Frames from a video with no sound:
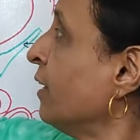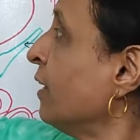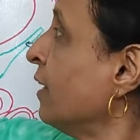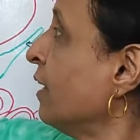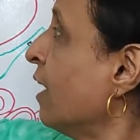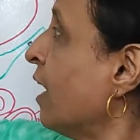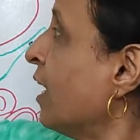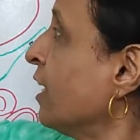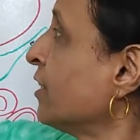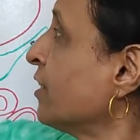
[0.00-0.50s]

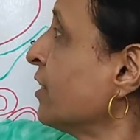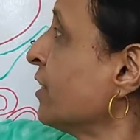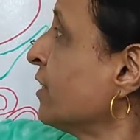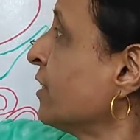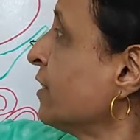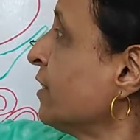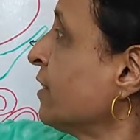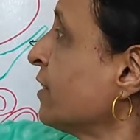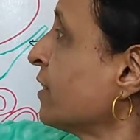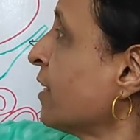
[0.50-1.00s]
Large
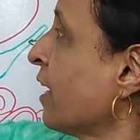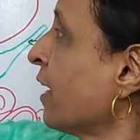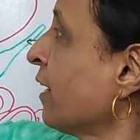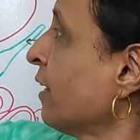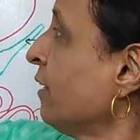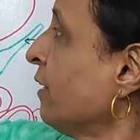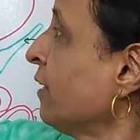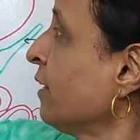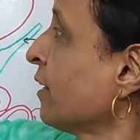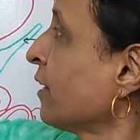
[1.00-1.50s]

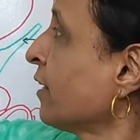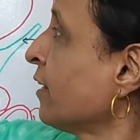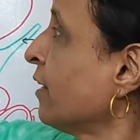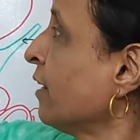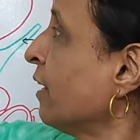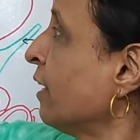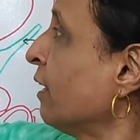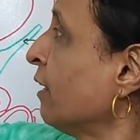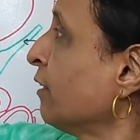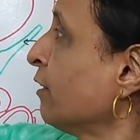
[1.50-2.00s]
intestine,
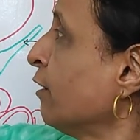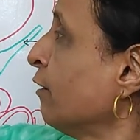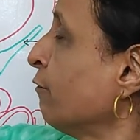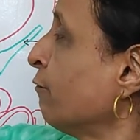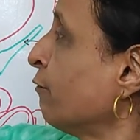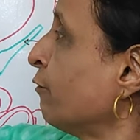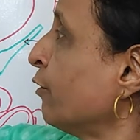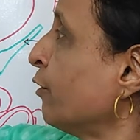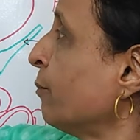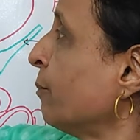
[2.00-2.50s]
here the
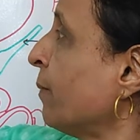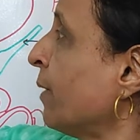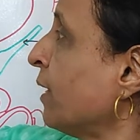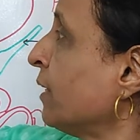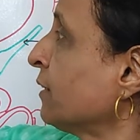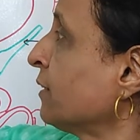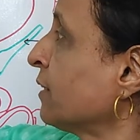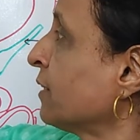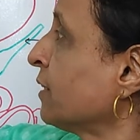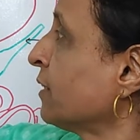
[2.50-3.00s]
food
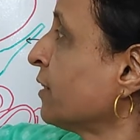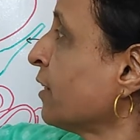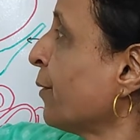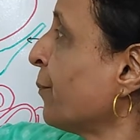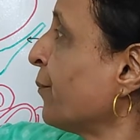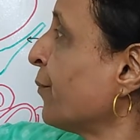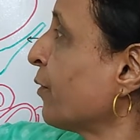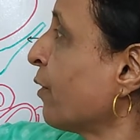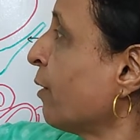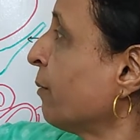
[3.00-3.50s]
passes,
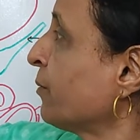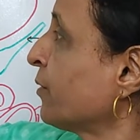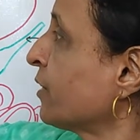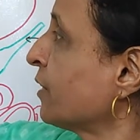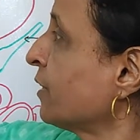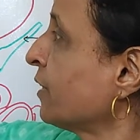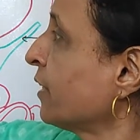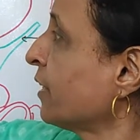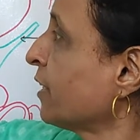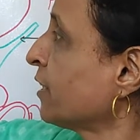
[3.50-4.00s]

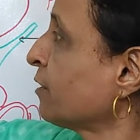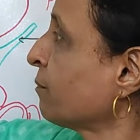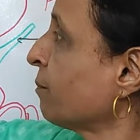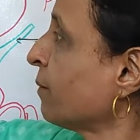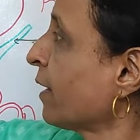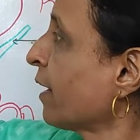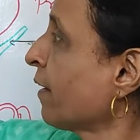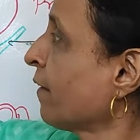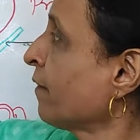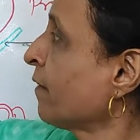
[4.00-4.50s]
absorption takes
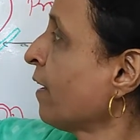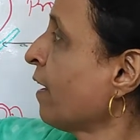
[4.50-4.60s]
place,